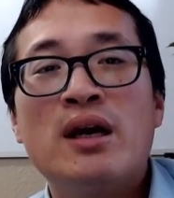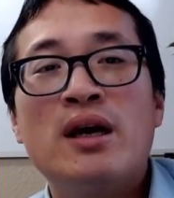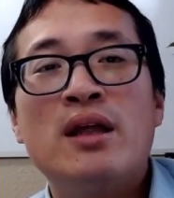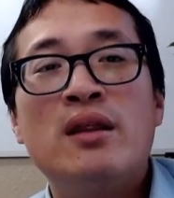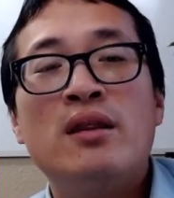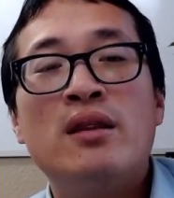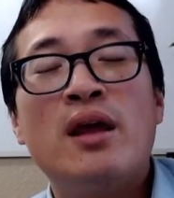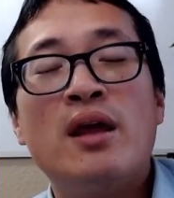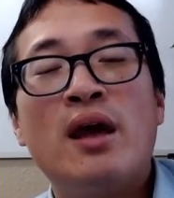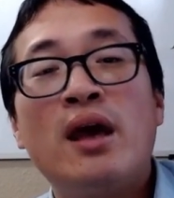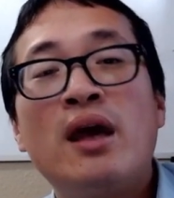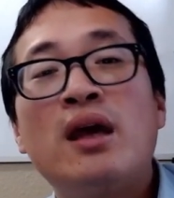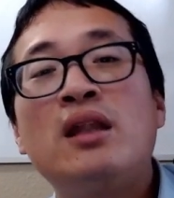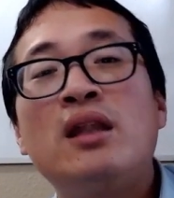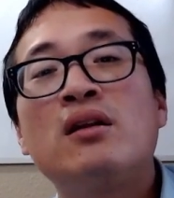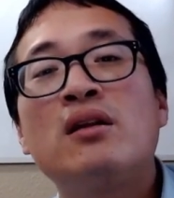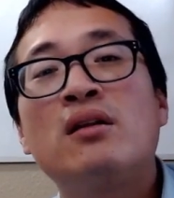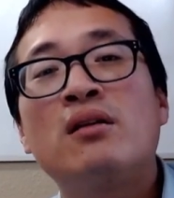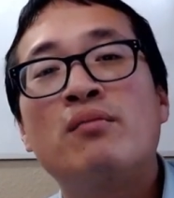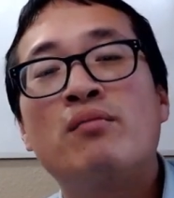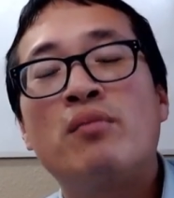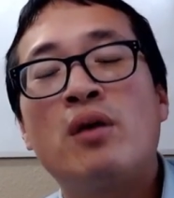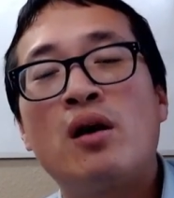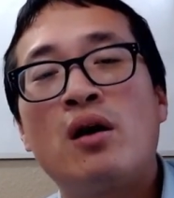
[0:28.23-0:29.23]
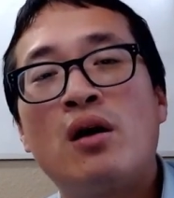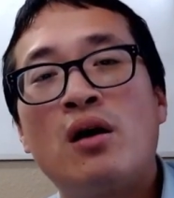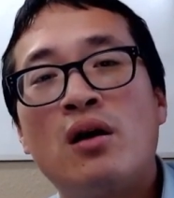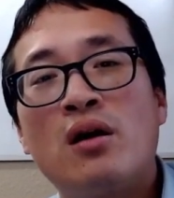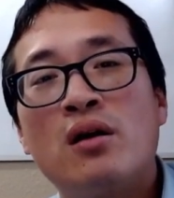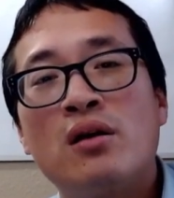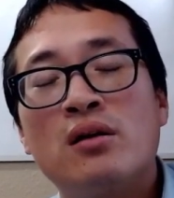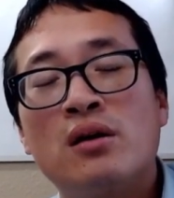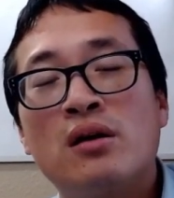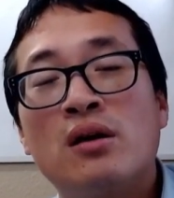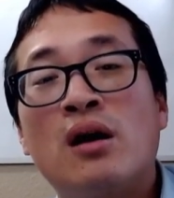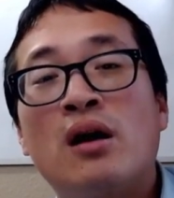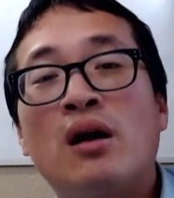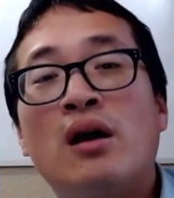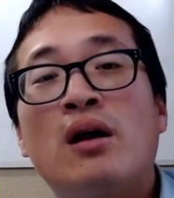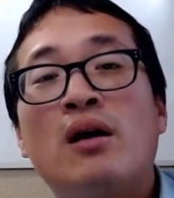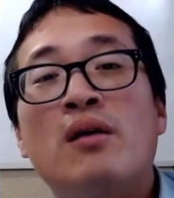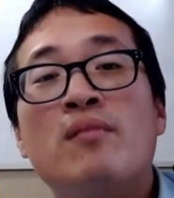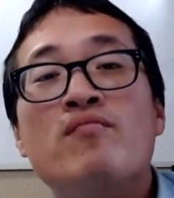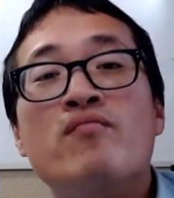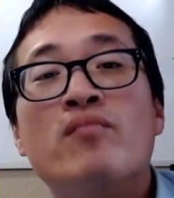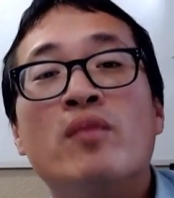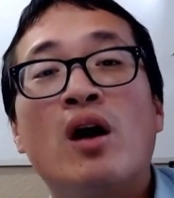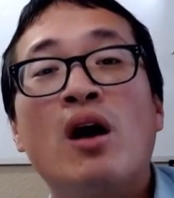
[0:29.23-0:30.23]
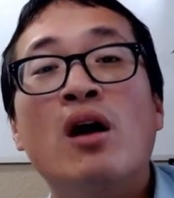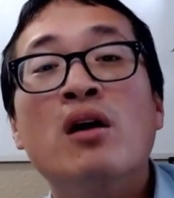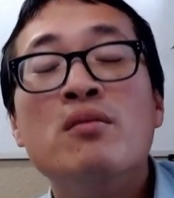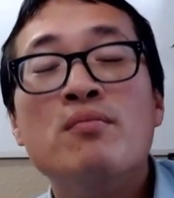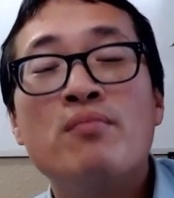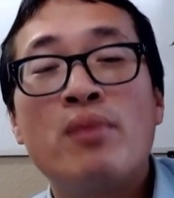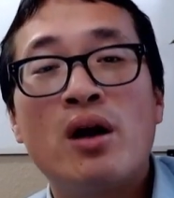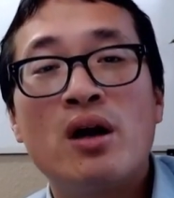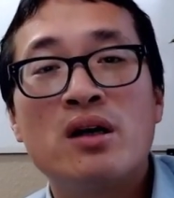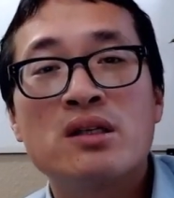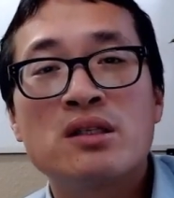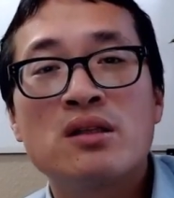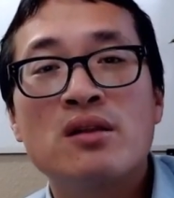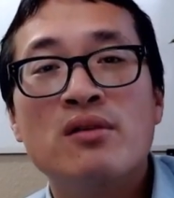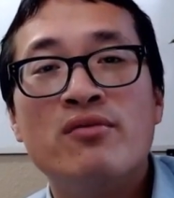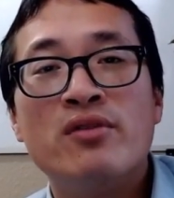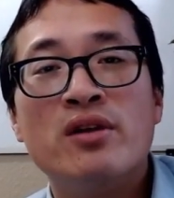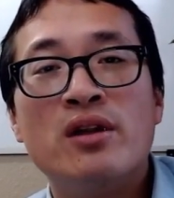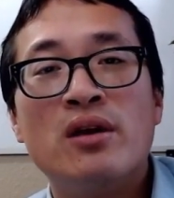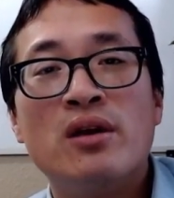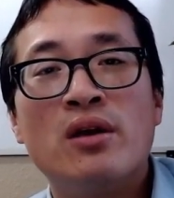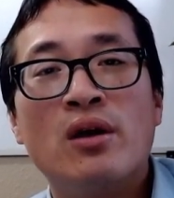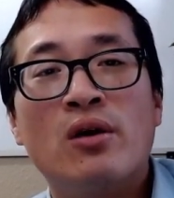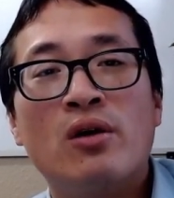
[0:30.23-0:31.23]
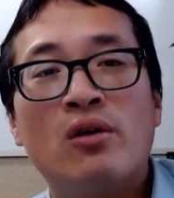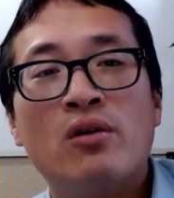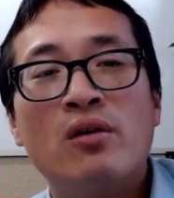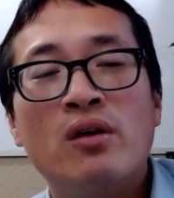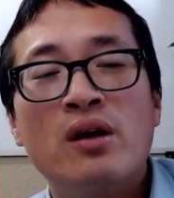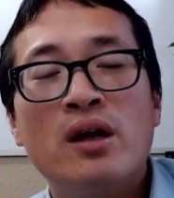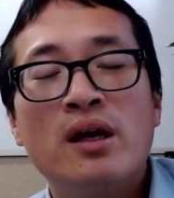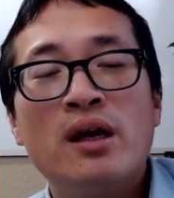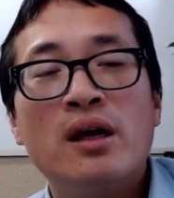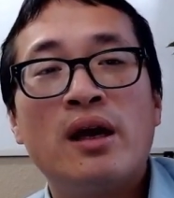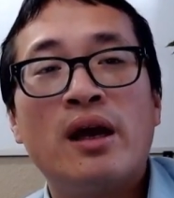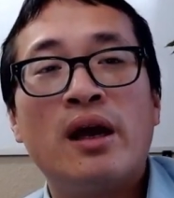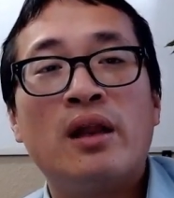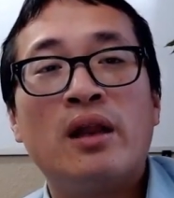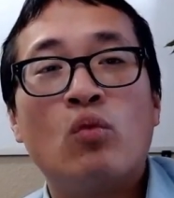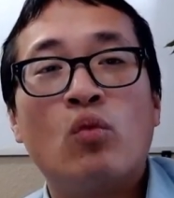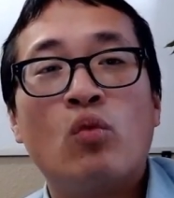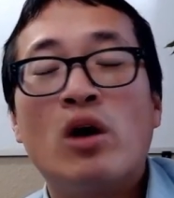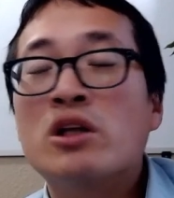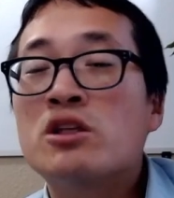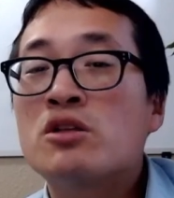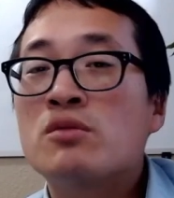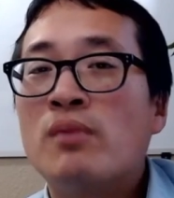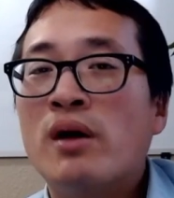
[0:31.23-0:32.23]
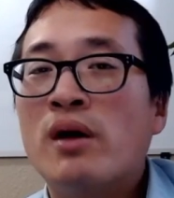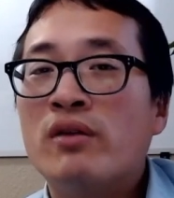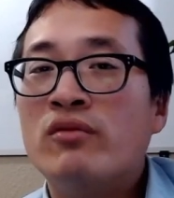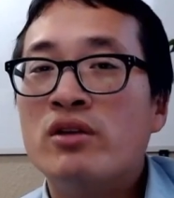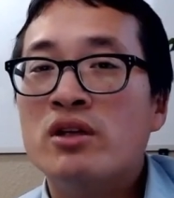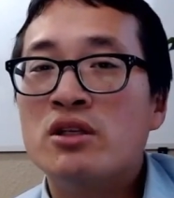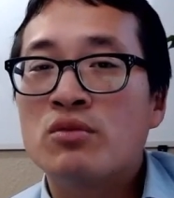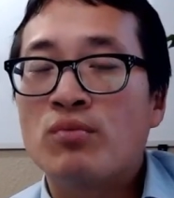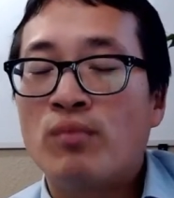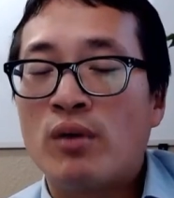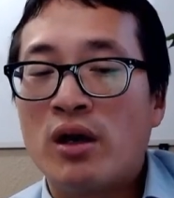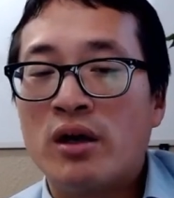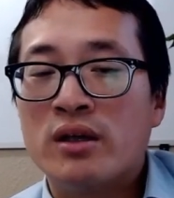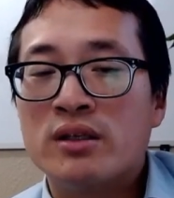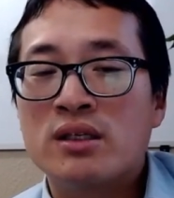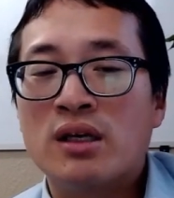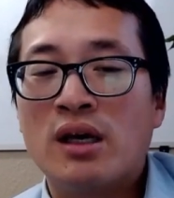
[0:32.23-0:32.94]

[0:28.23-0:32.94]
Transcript: then unpause the video and watch my response.